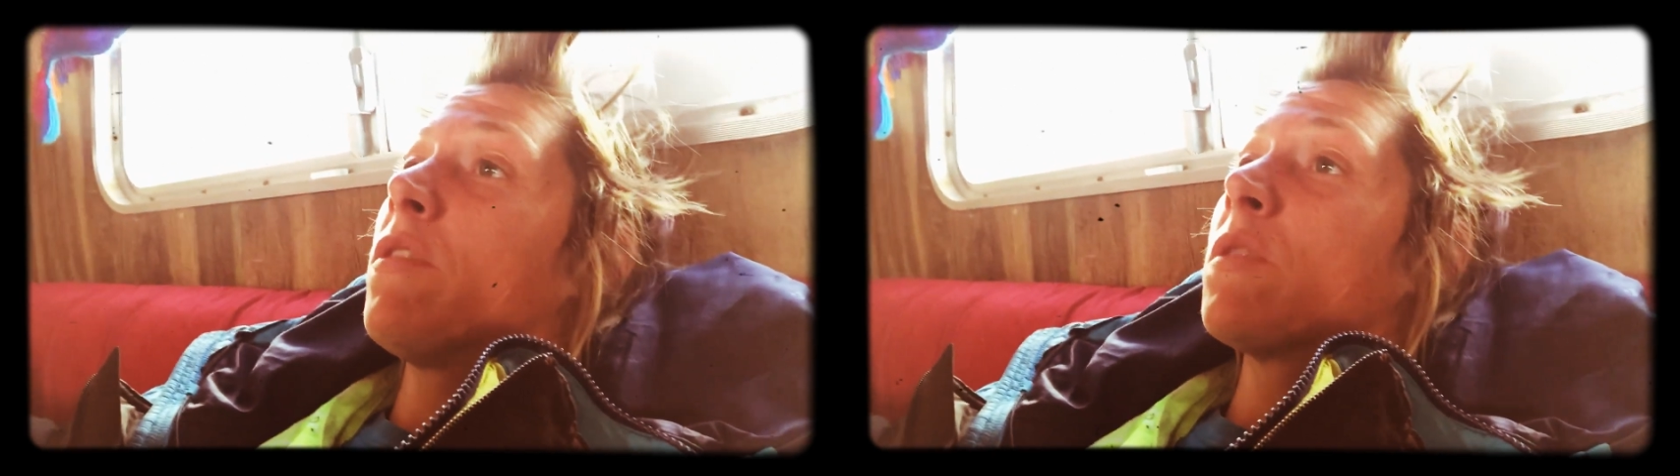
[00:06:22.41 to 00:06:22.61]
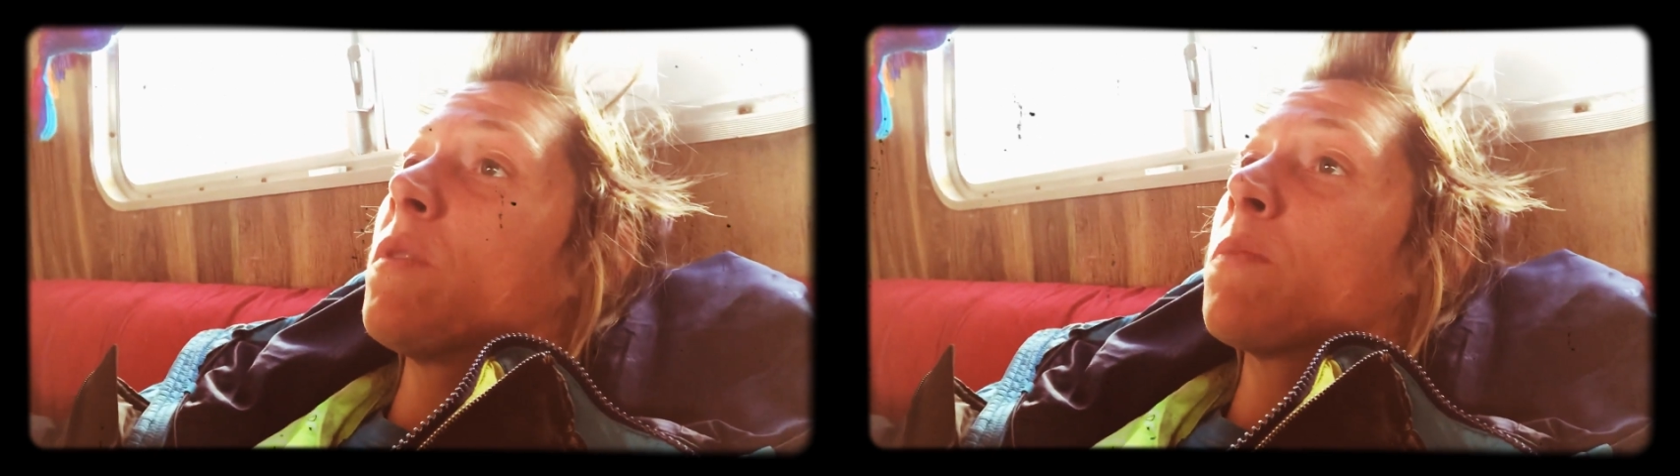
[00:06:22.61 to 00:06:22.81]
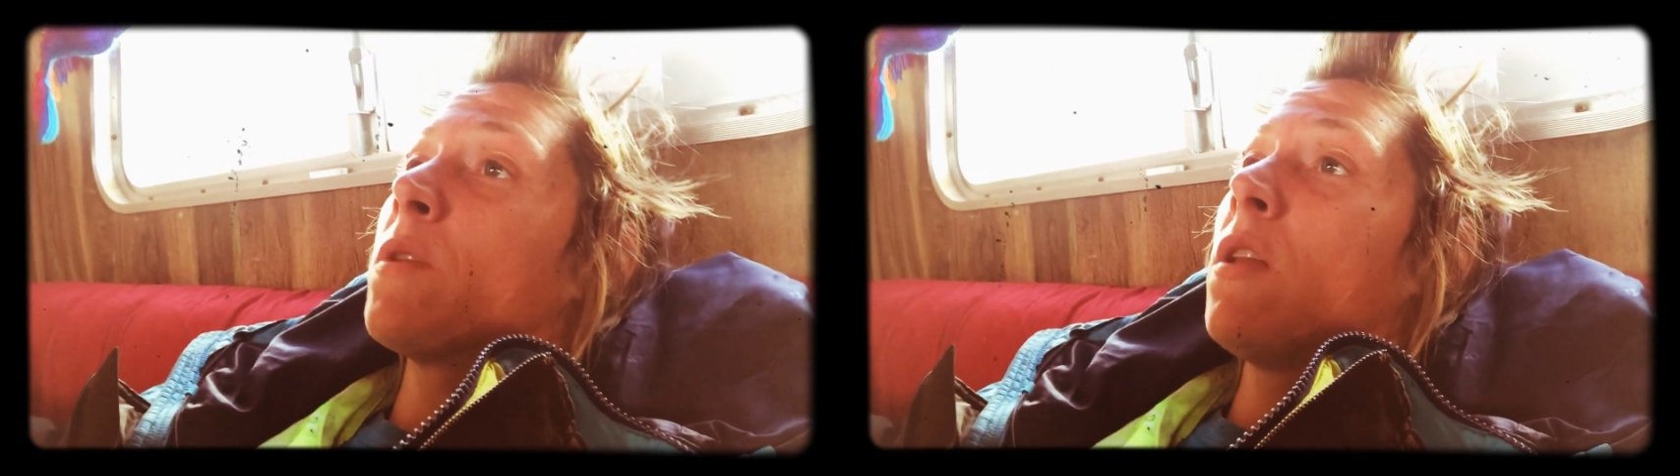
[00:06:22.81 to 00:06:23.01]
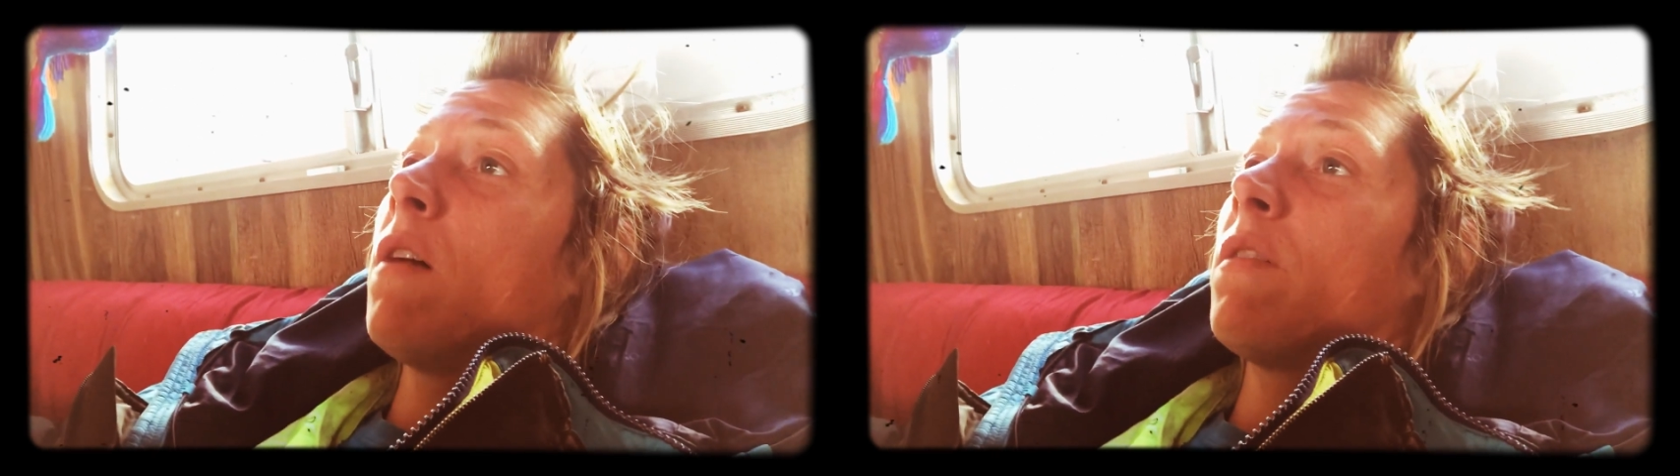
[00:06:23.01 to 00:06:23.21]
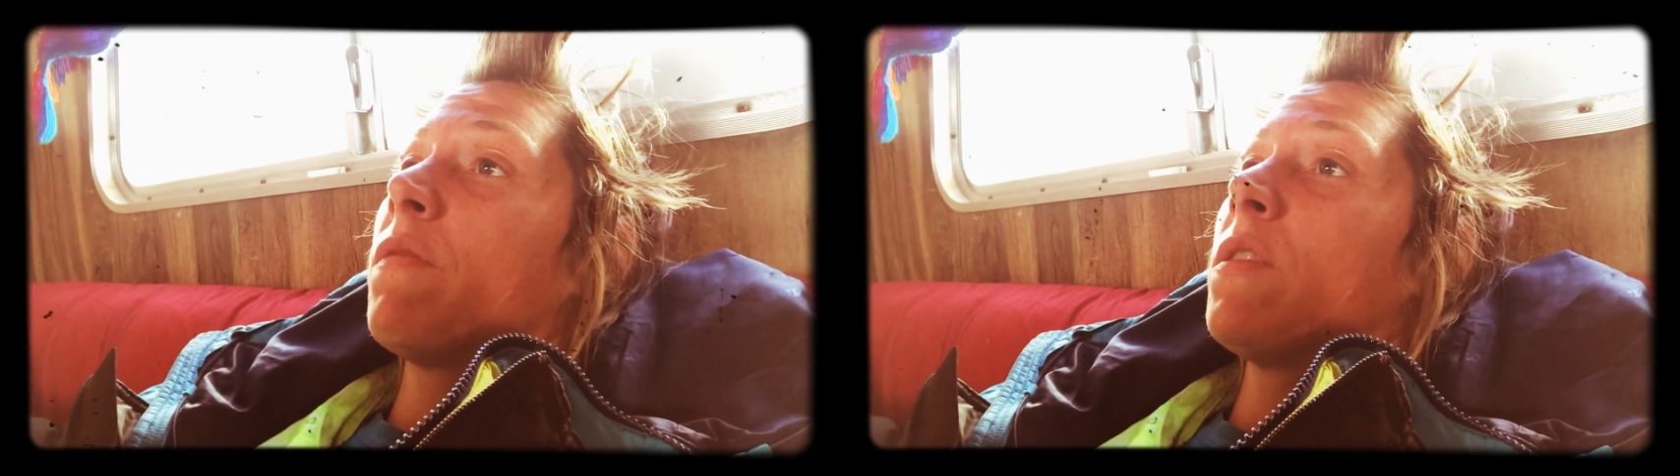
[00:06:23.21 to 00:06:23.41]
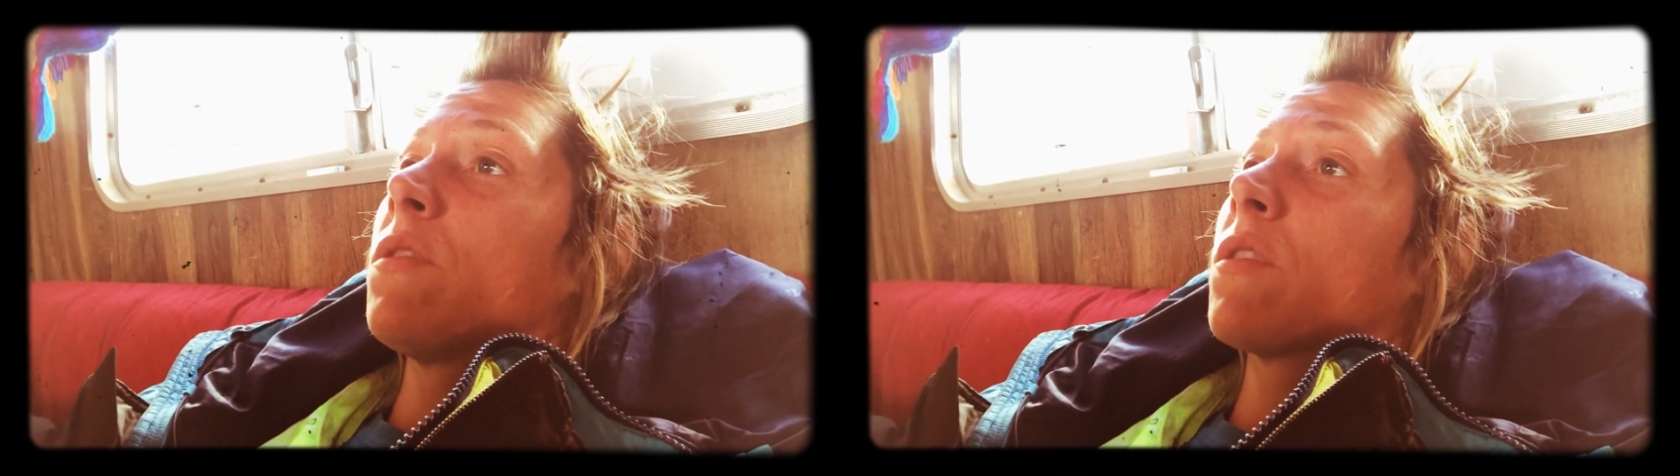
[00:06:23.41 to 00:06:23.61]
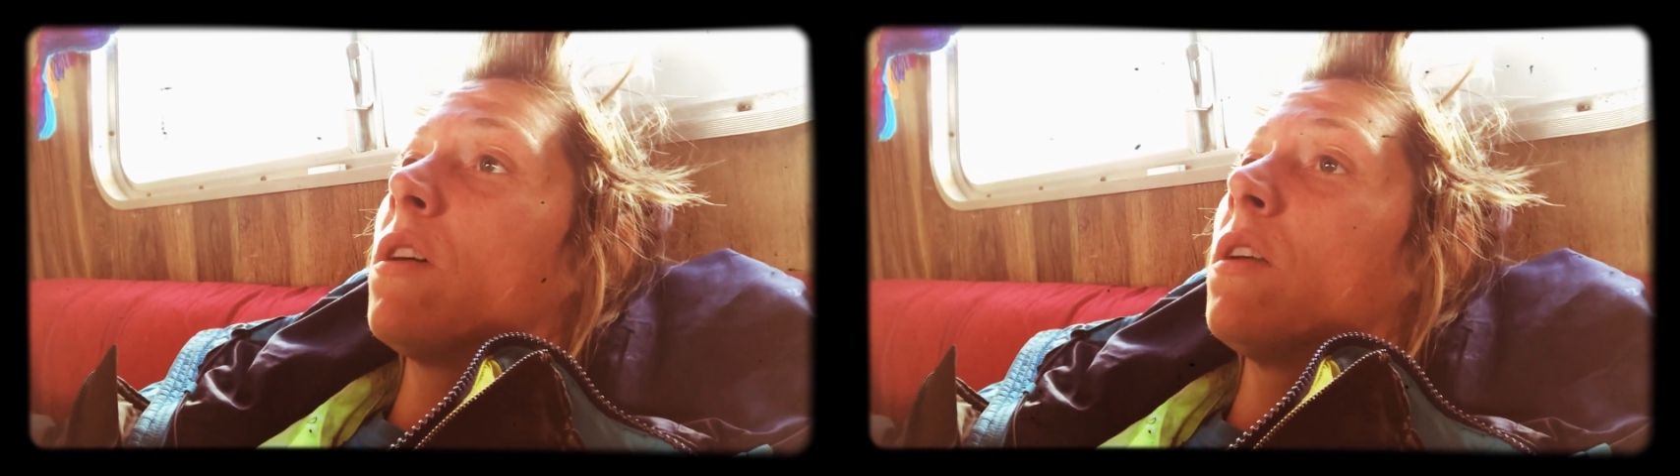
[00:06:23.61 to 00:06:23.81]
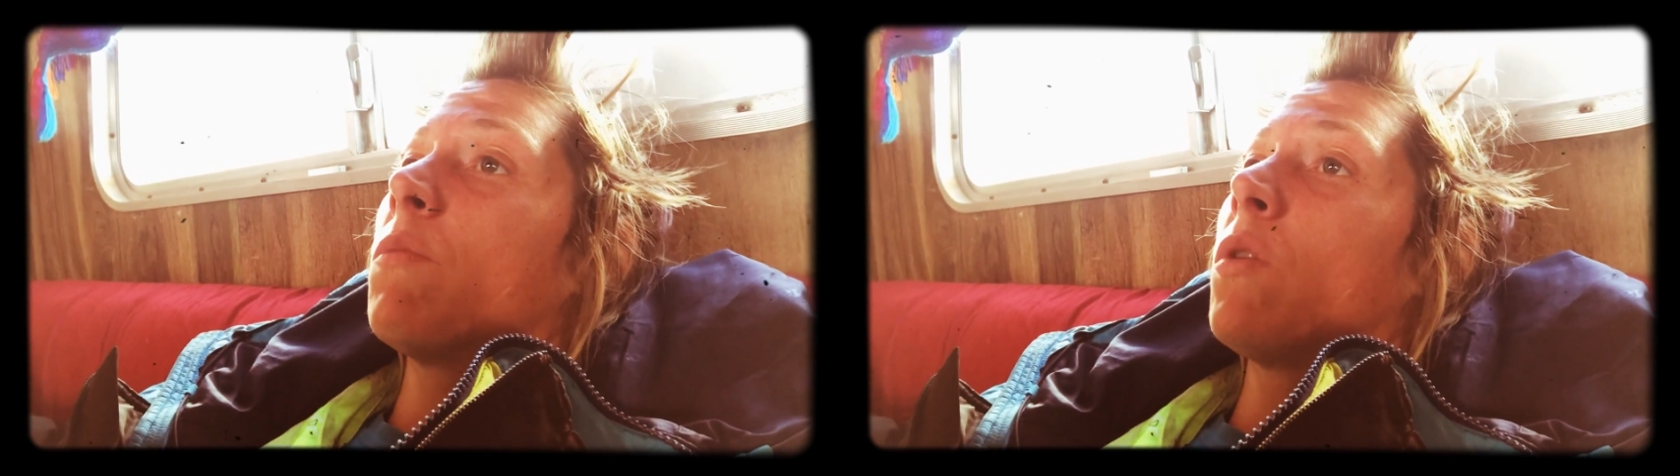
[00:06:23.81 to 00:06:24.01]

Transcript: This must be love. It feels good.